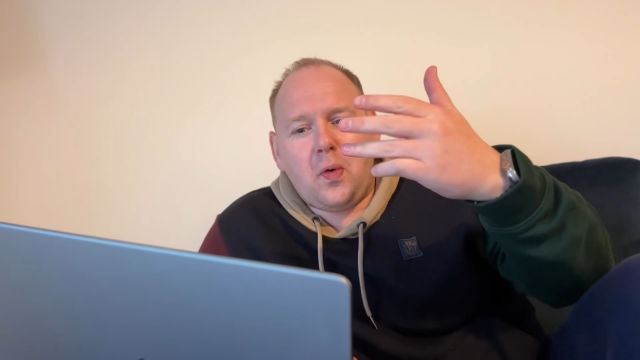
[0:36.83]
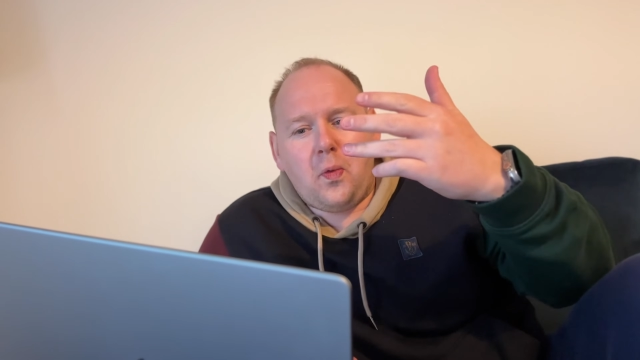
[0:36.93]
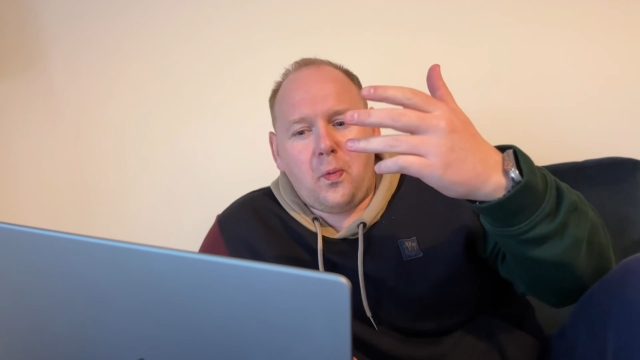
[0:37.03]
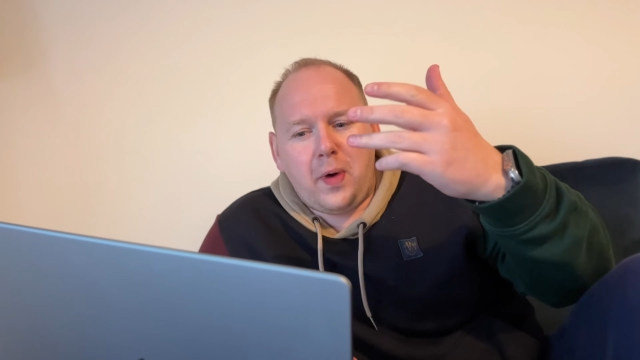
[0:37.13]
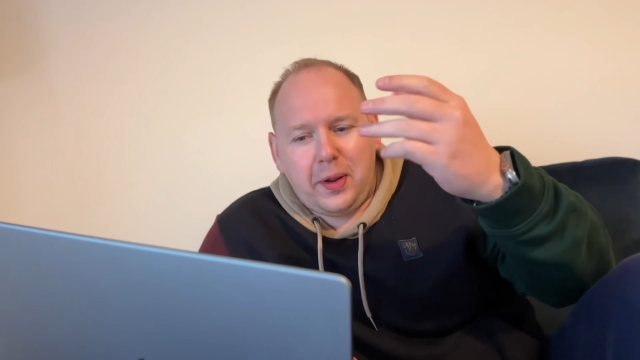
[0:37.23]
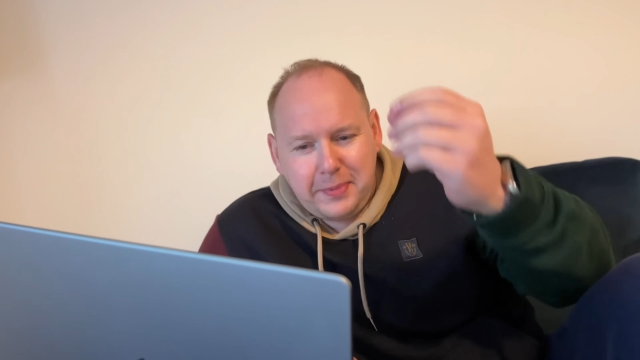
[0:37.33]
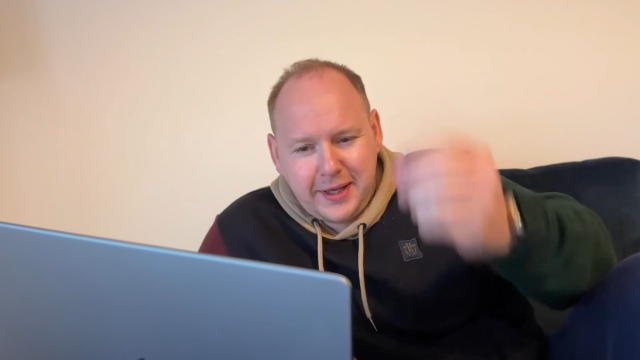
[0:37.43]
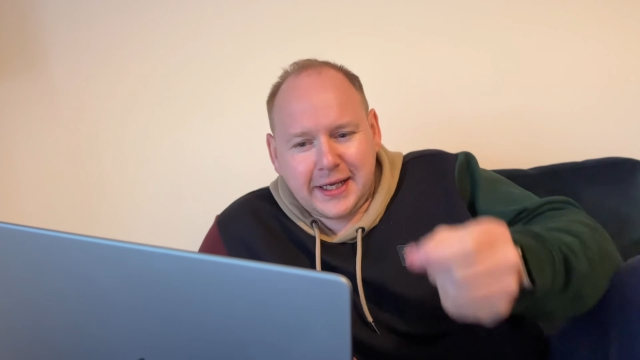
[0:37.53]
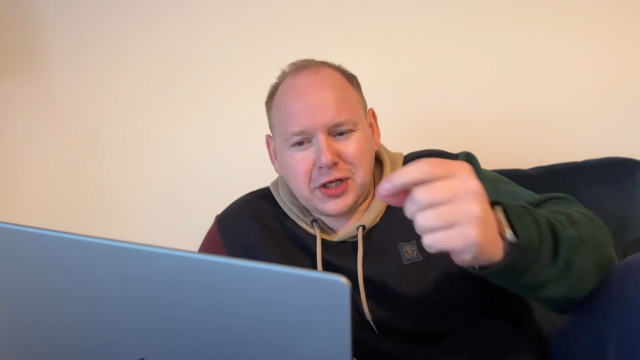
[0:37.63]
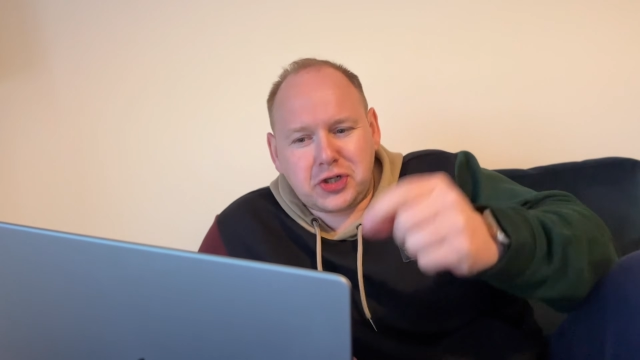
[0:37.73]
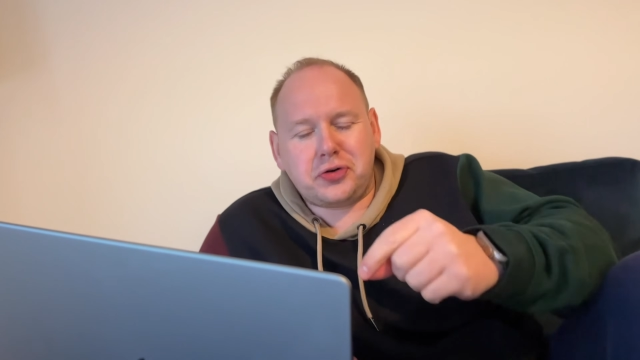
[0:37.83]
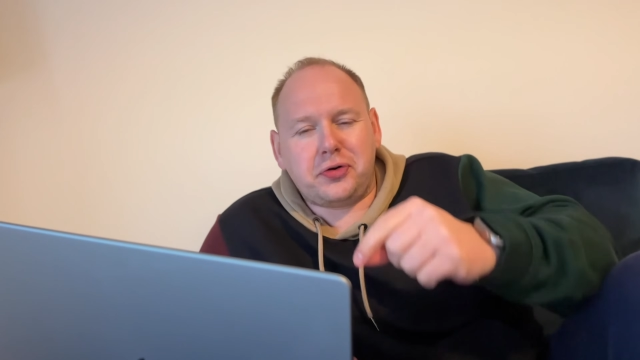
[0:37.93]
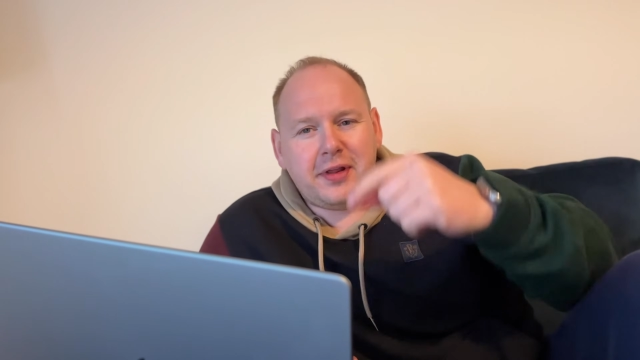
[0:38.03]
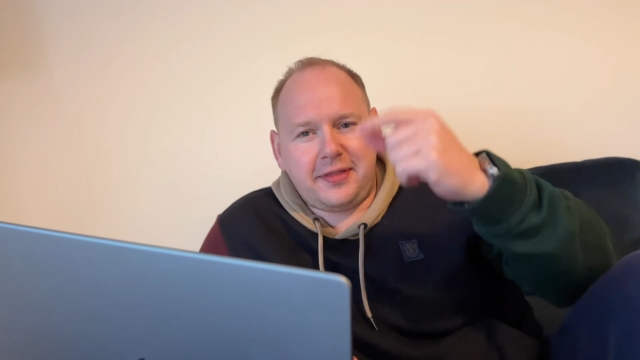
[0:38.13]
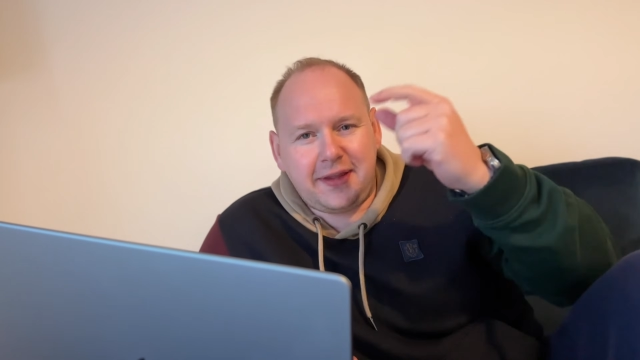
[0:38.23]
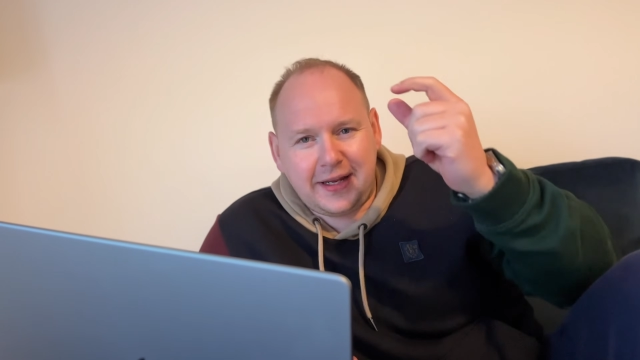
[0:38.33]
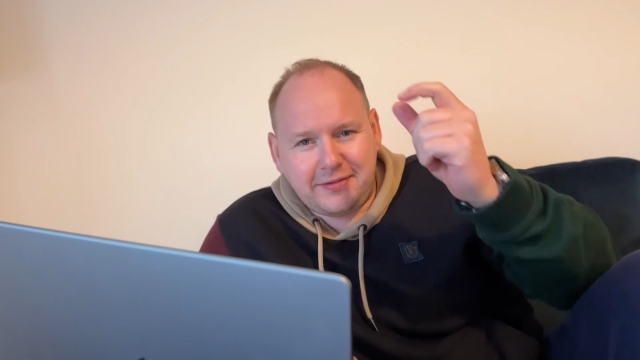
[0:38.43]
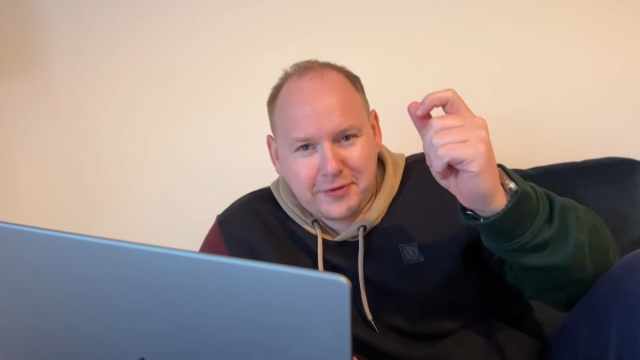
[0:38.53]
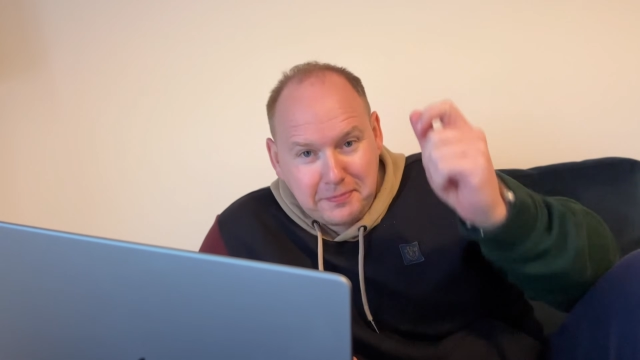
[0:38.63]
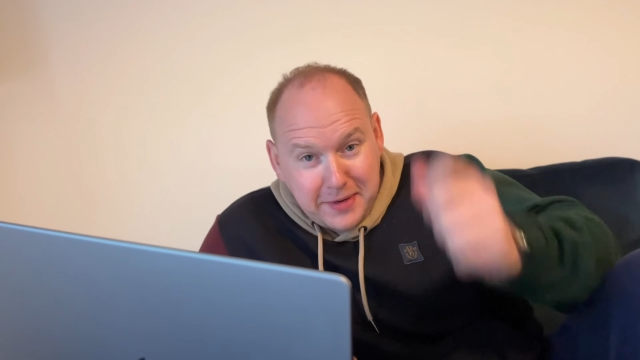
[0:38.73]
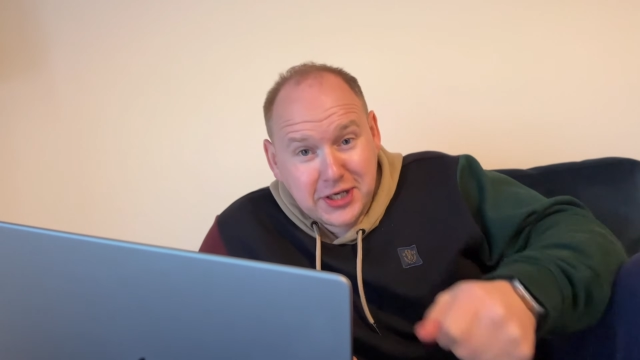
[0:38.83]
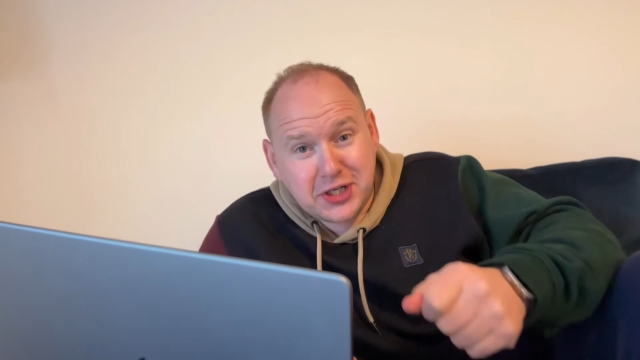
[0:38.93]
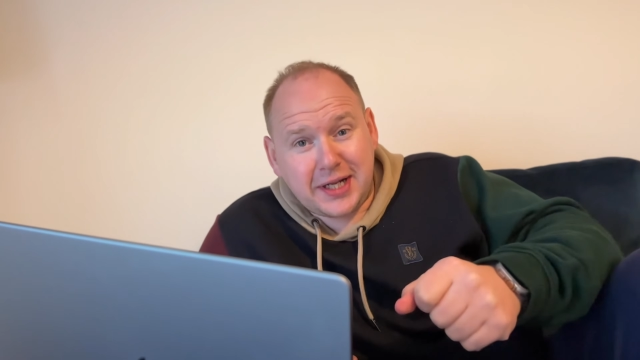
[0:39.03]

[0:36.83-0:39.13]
while making sure that the information